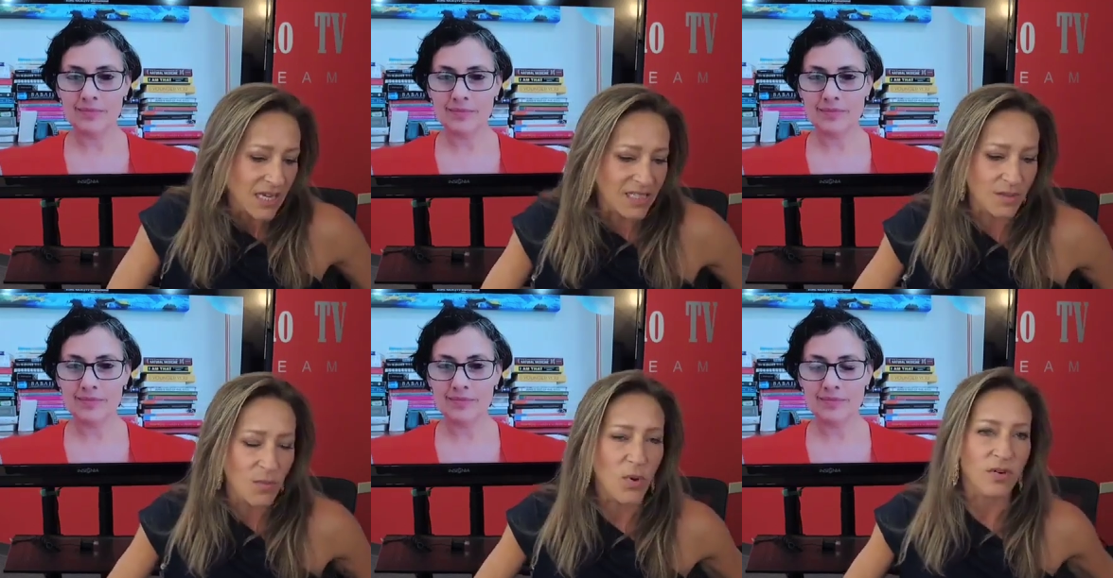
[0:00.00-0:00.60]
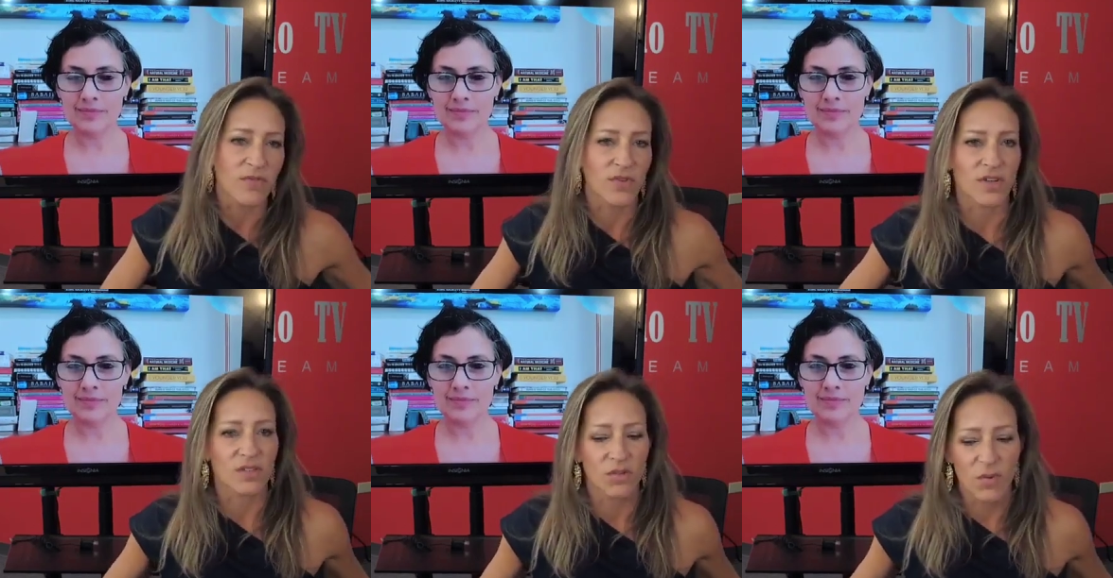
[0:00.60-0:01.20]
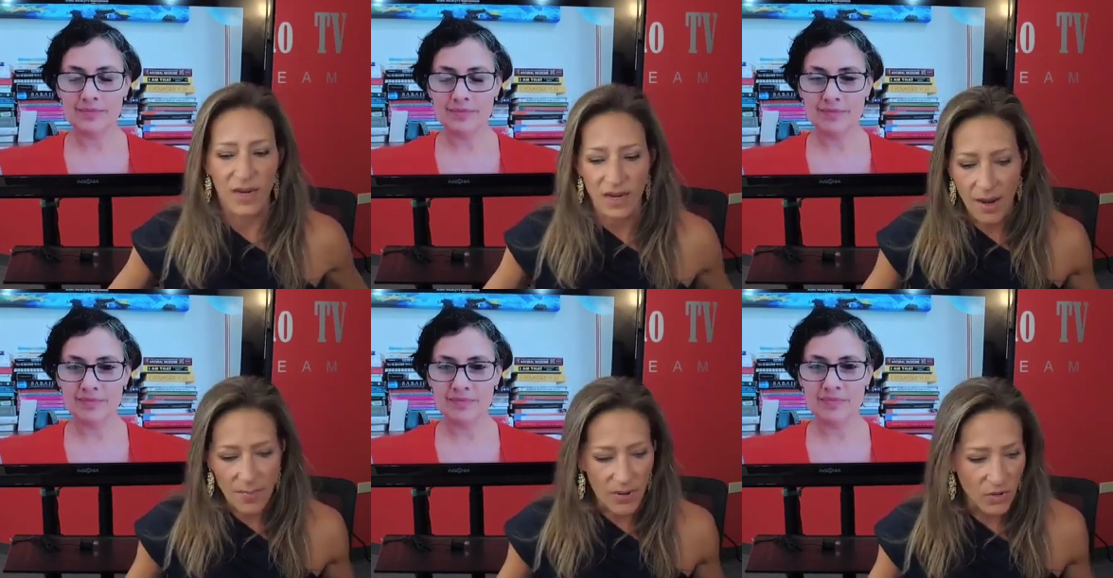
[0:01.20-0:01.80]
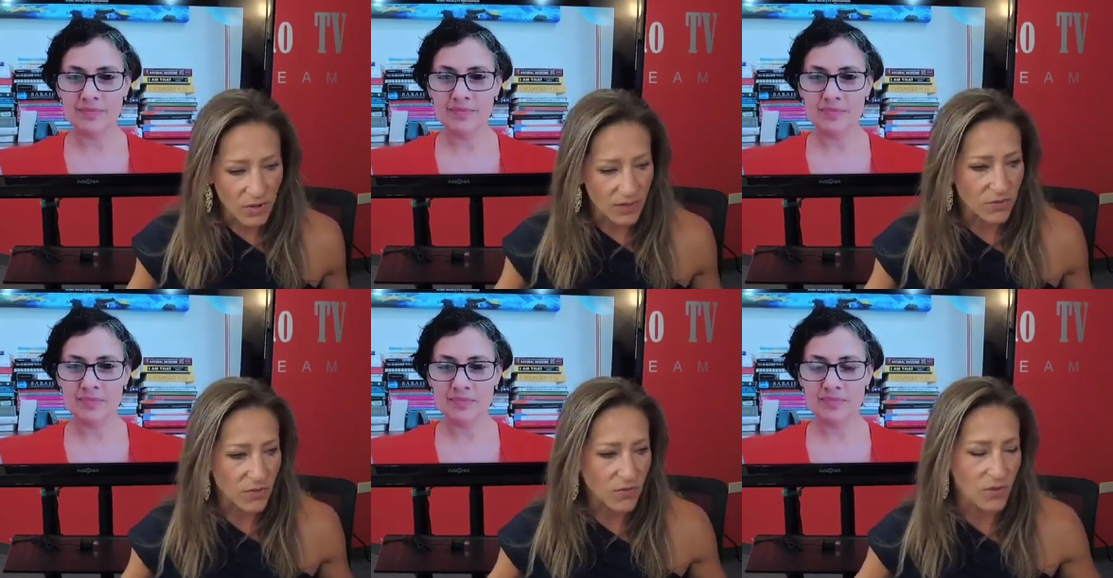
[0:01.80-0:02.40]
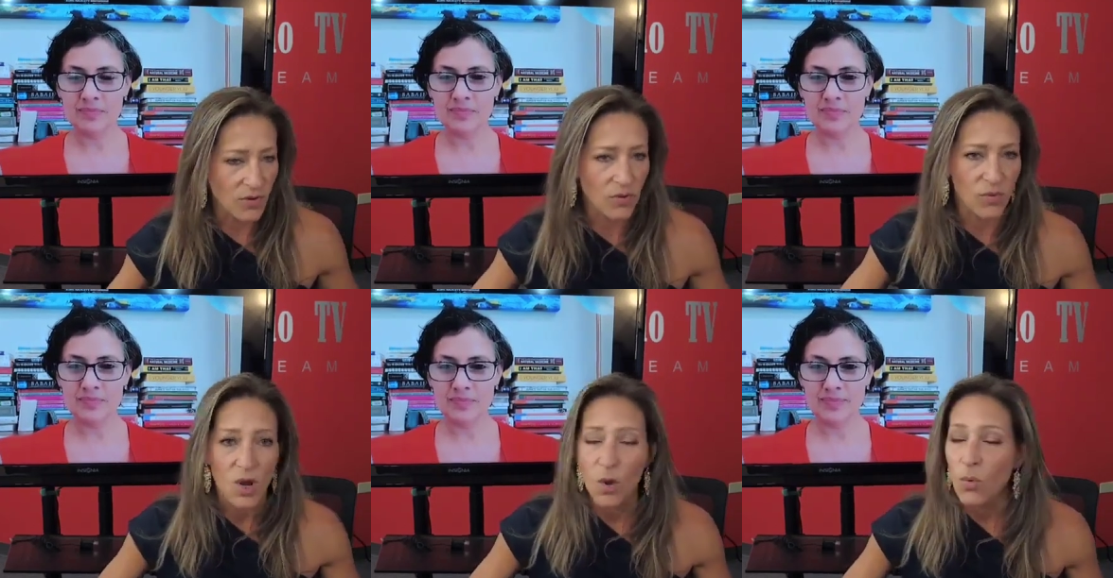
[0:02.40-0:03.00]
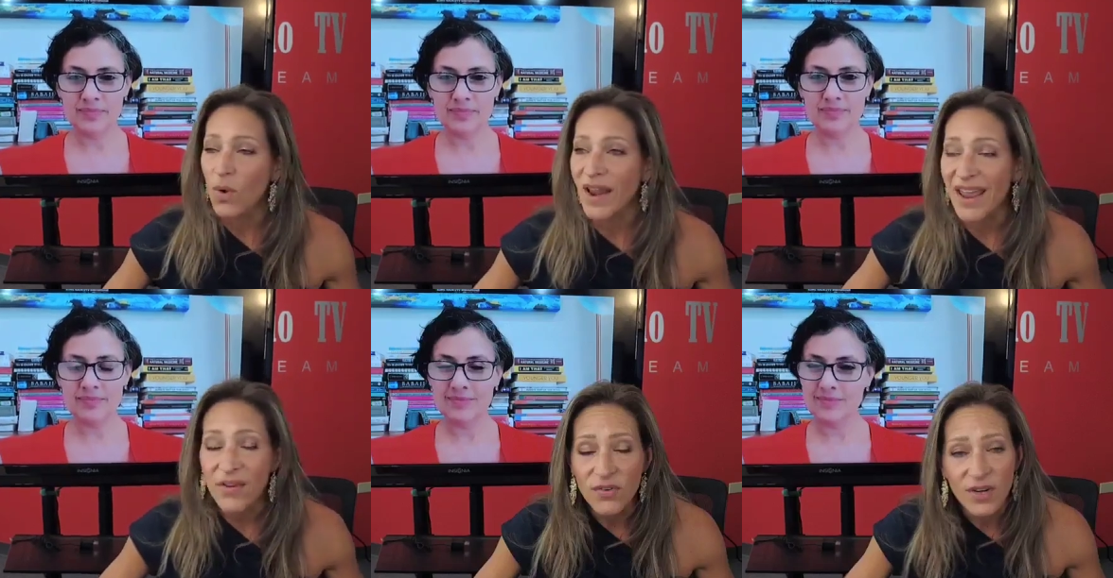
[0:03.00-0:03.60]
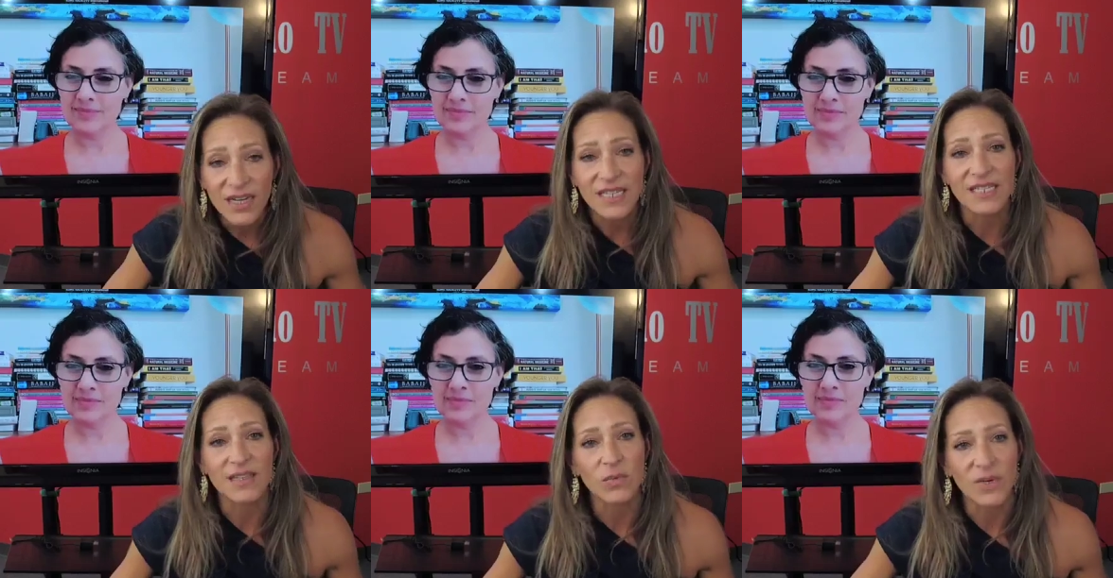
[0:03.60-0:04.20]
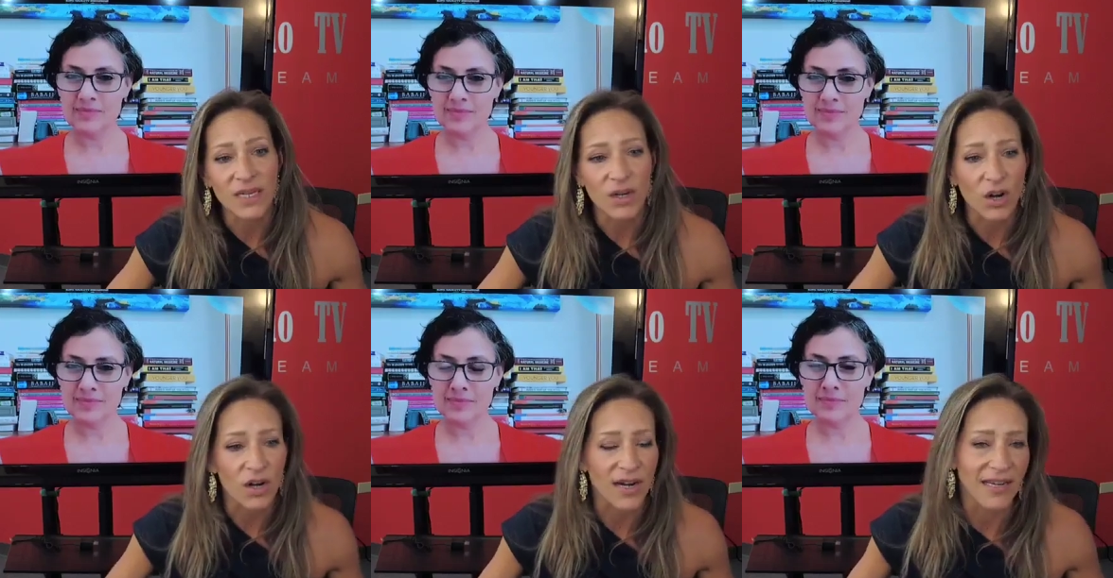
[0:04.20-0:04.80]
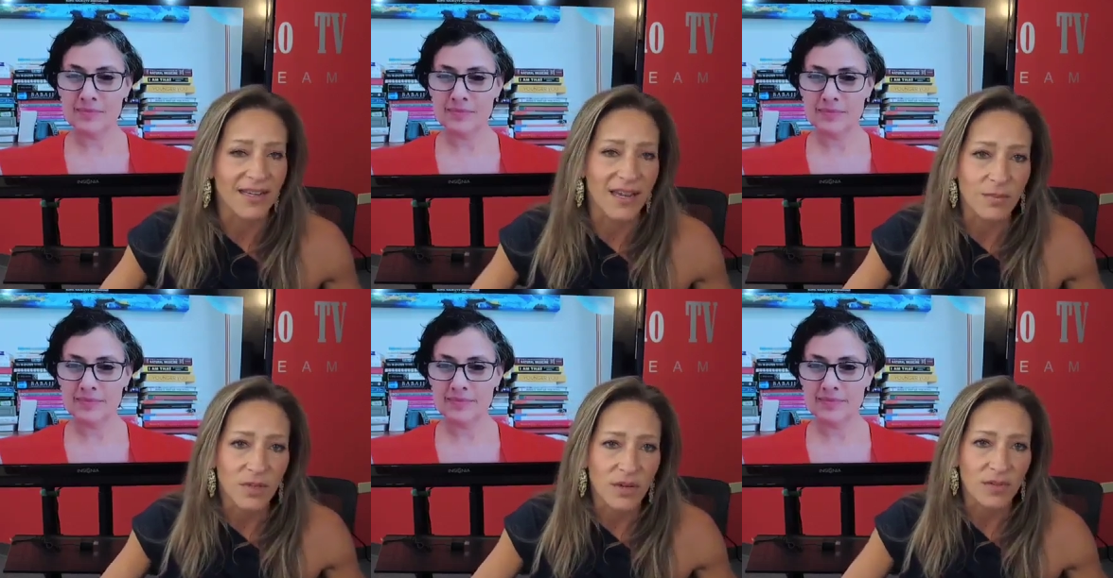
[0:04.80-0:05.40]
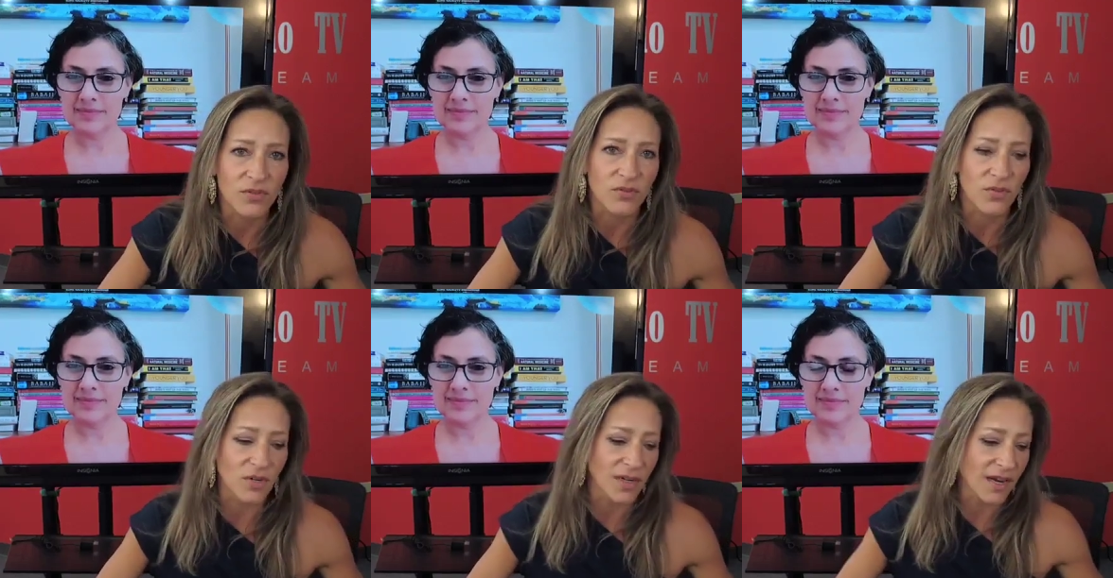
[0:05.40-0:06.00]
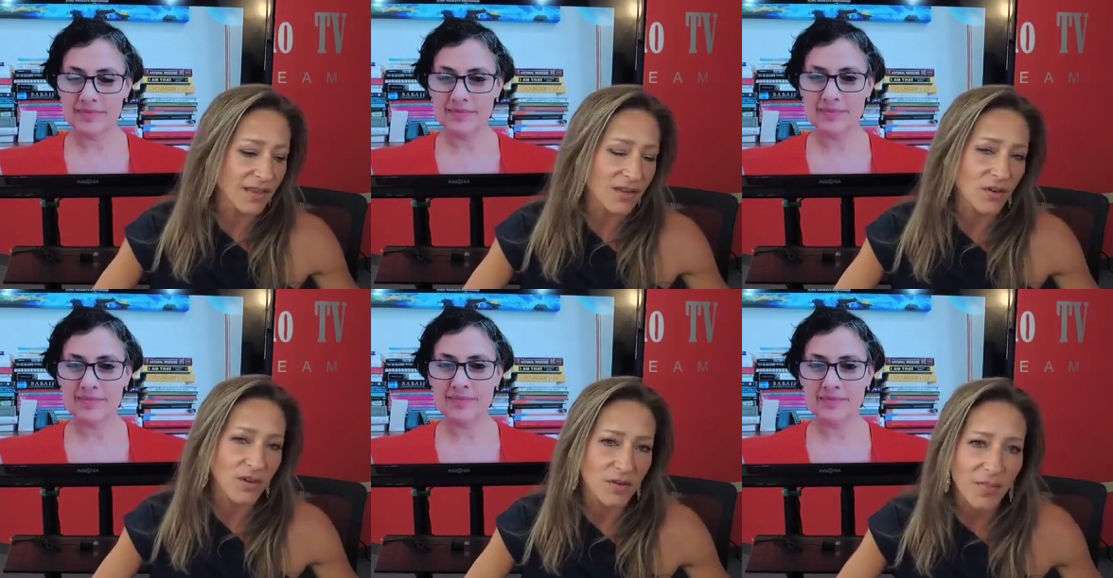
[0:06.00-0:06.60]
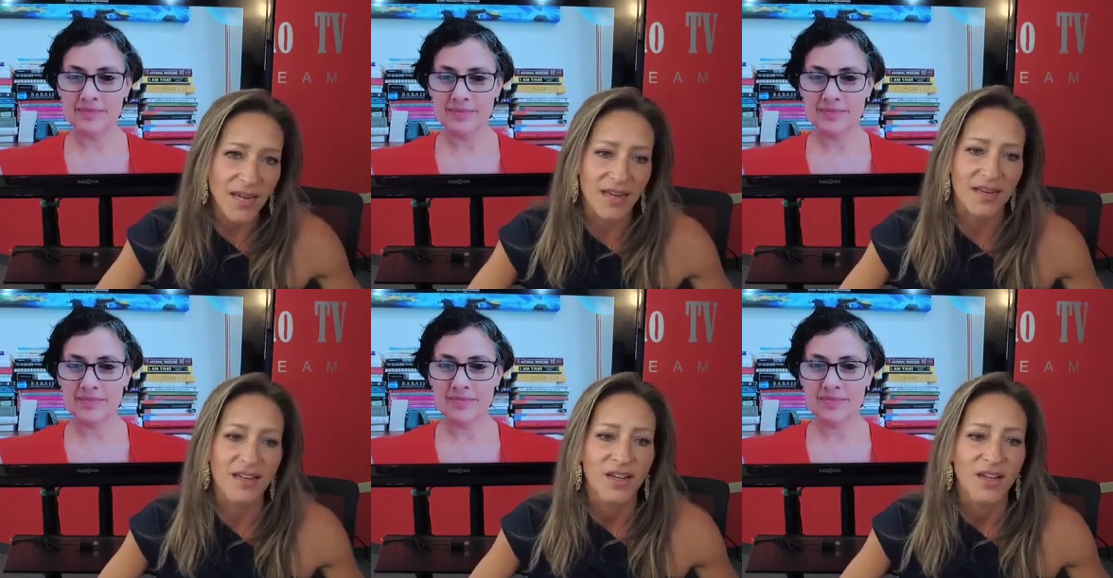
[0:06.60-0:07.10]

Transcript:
Speaker 1: it's important for us to wake up grateful for whatever it is that we are and can be grateful for, and then going to bed